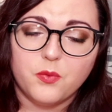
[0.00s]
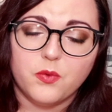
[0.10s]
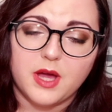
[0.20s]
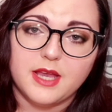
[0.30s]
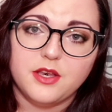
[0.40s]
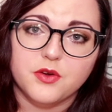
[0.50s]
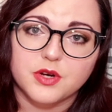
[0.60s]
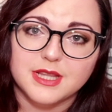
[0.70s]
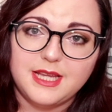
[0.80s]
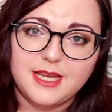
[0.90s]
when
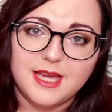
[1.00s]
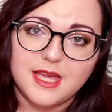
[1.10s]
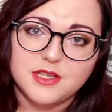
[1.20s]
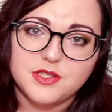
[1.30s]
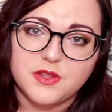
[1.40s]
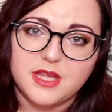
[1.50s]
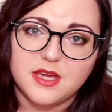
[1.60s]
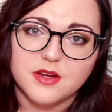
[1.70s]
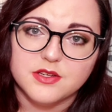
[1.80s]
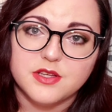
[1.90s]
you're leading into the
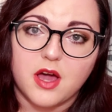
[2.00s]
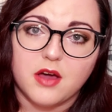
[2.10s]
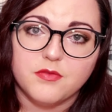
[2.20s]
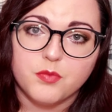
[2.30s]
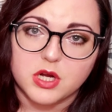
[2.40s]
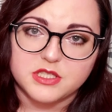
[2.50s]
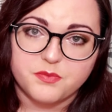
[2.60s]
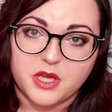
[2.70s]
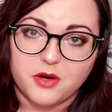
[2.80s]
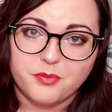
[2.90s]
years of
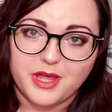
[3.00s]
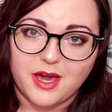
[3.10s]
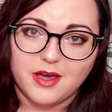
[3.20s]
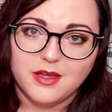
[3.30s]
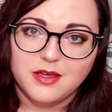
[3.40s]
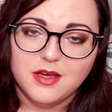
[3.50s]
presbyopia.